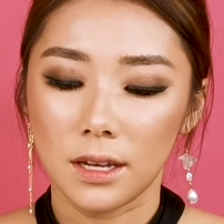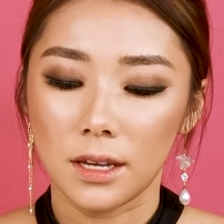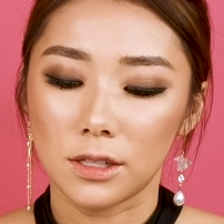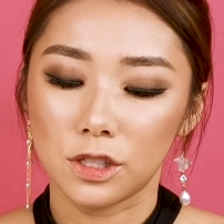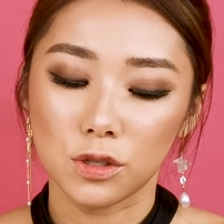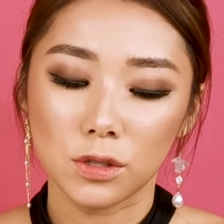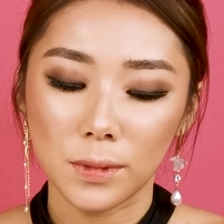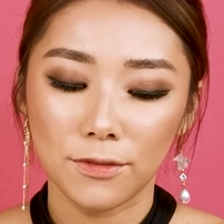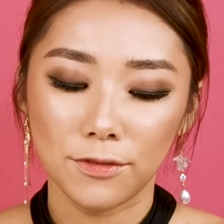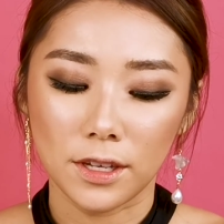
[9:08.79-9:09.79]
and use
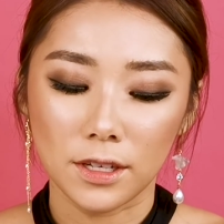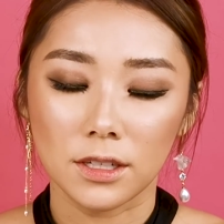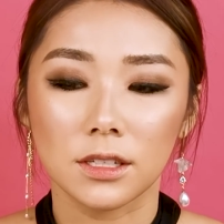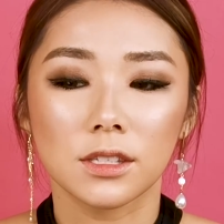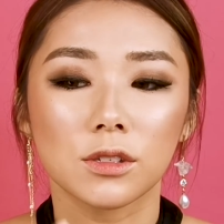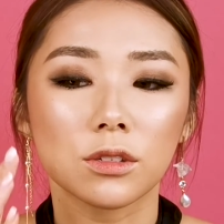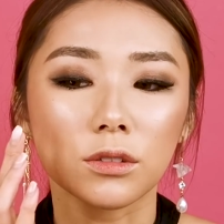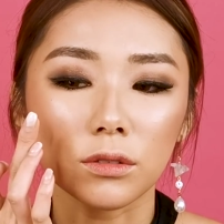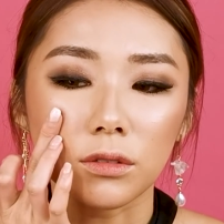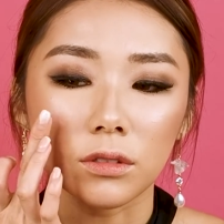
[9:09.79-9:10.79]
my fingers
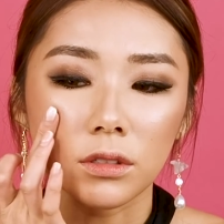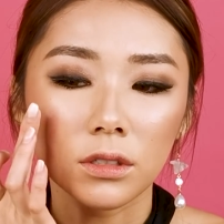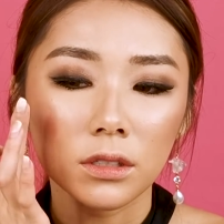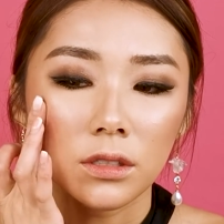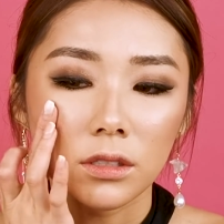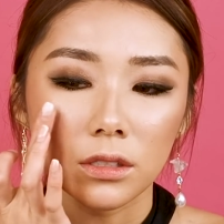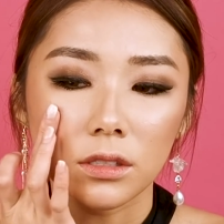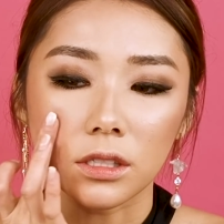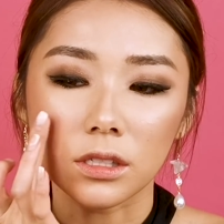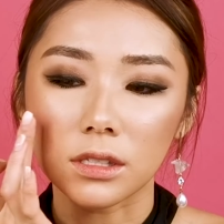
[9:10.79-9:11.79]
to
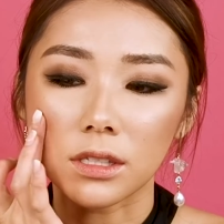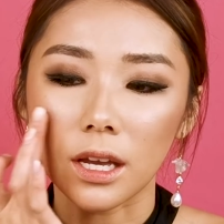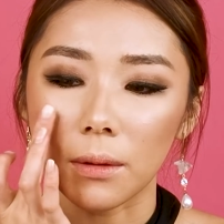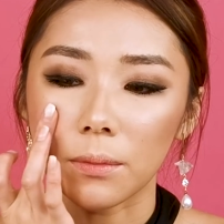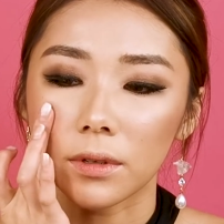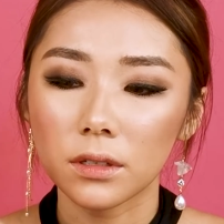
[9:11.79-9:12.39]
just dab.